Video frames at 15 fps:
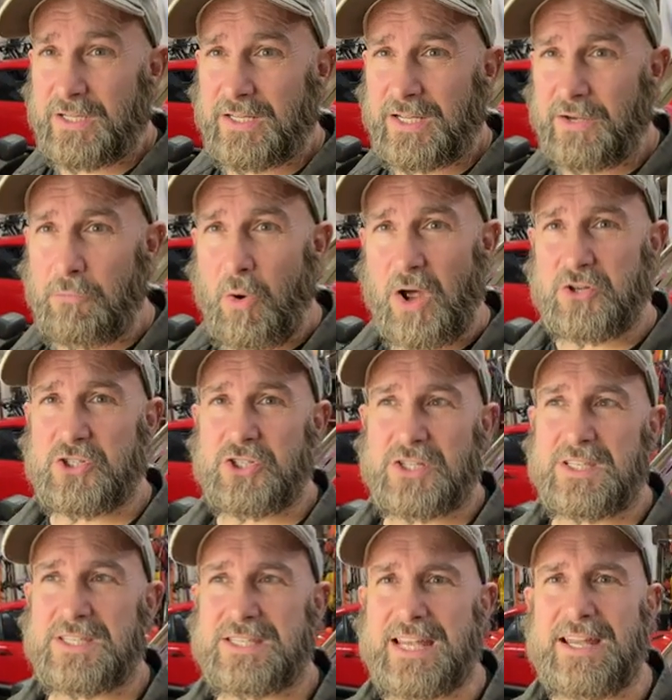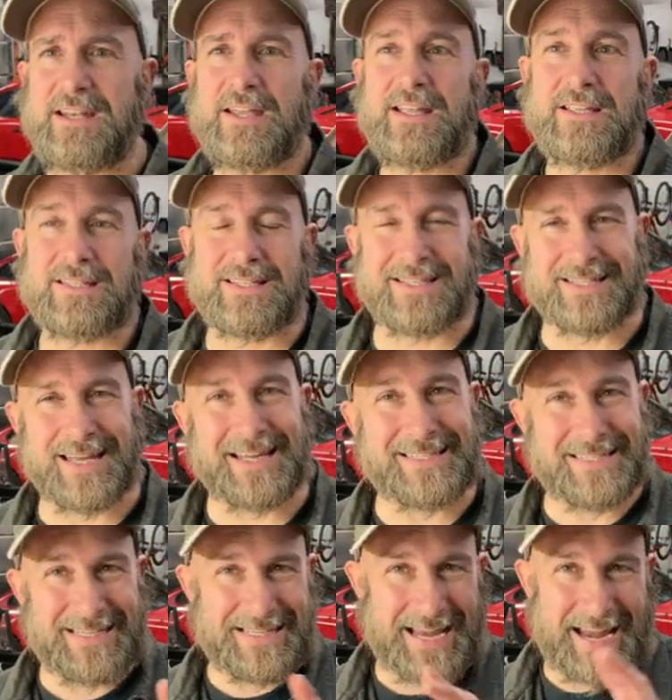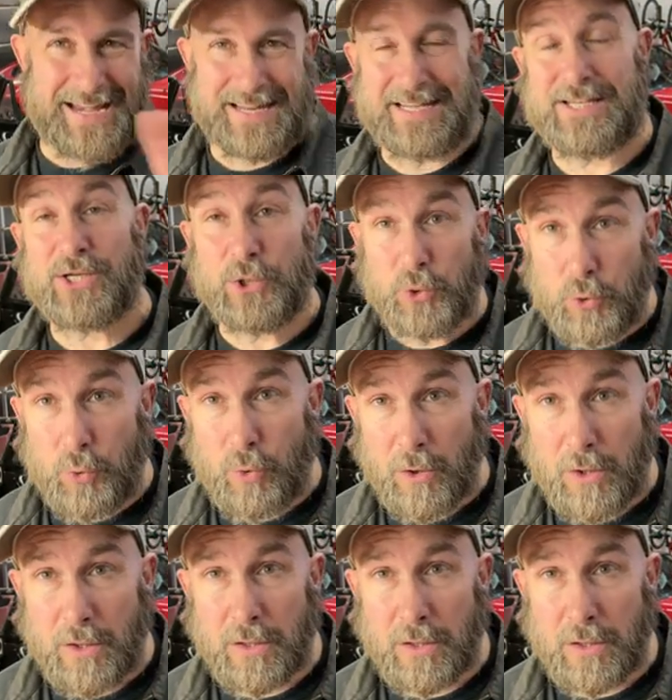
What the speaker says: in Washington State since 1982.